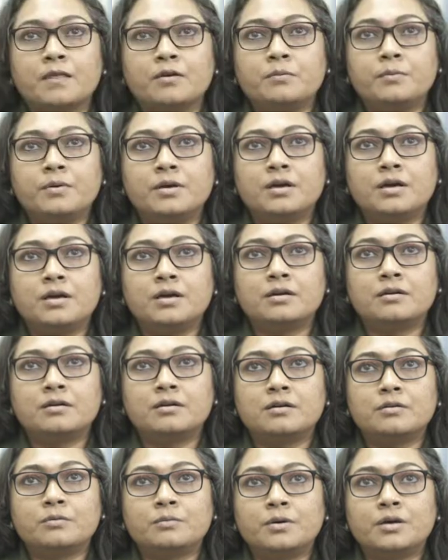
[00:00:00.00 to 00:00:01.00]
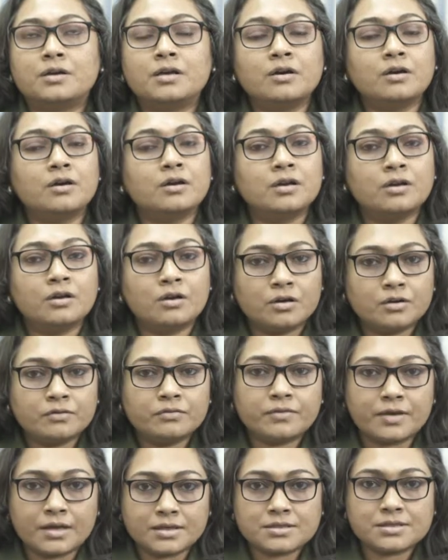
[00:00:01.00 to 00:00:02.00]
we are working on a lot
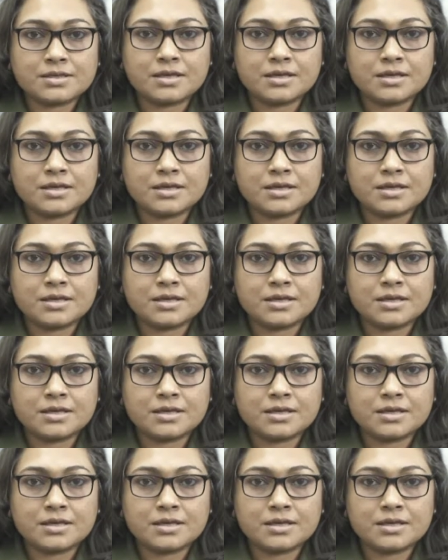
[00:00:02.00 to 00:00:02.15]
of edge